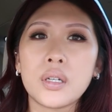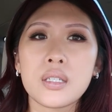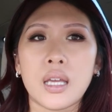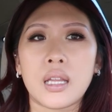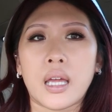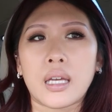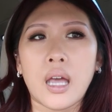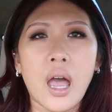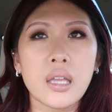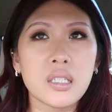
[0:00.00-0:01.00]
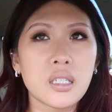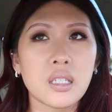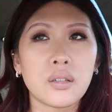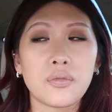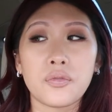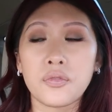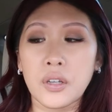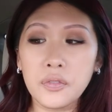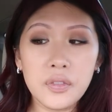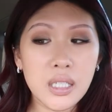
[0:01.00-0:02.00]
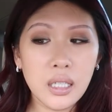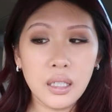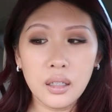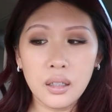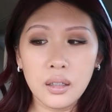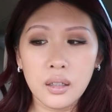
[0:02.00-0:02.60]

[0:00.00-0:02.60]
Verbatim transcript: wanna say like NC 50,